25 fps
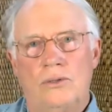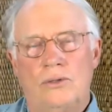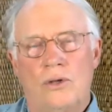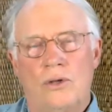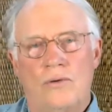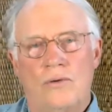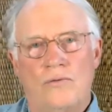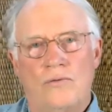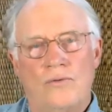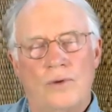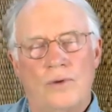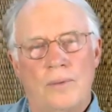
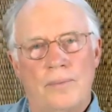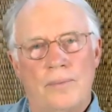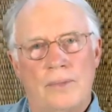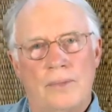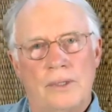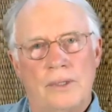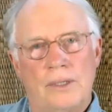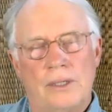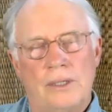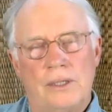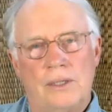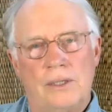So from
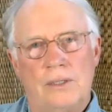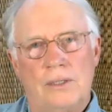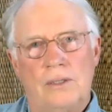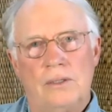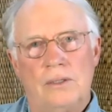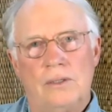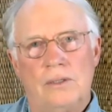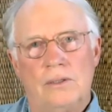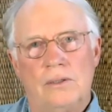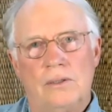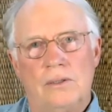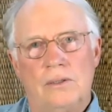the
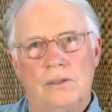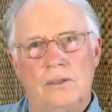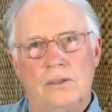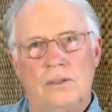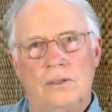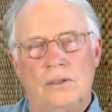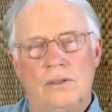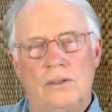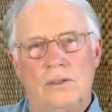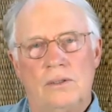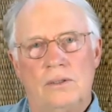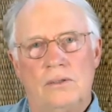
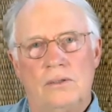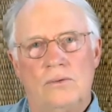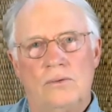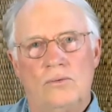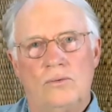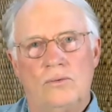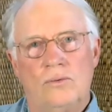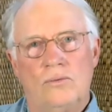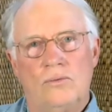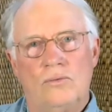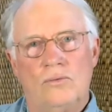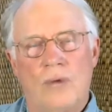
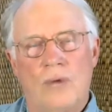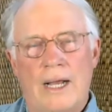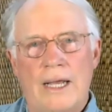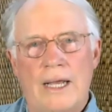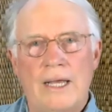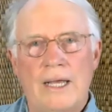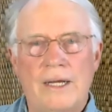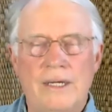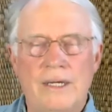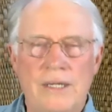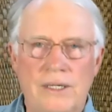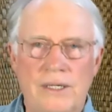
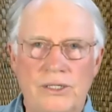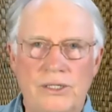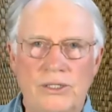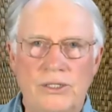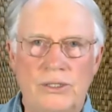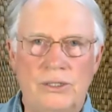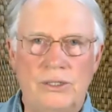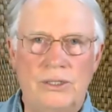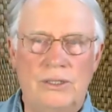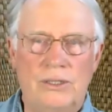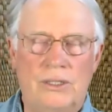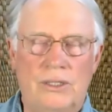
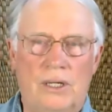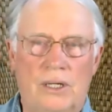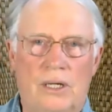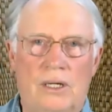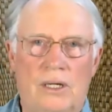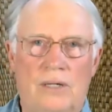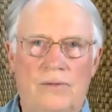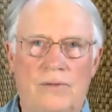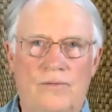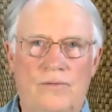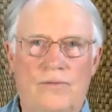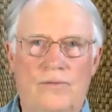recognition
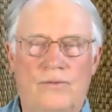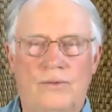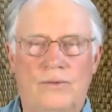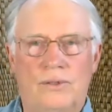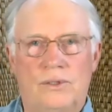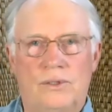of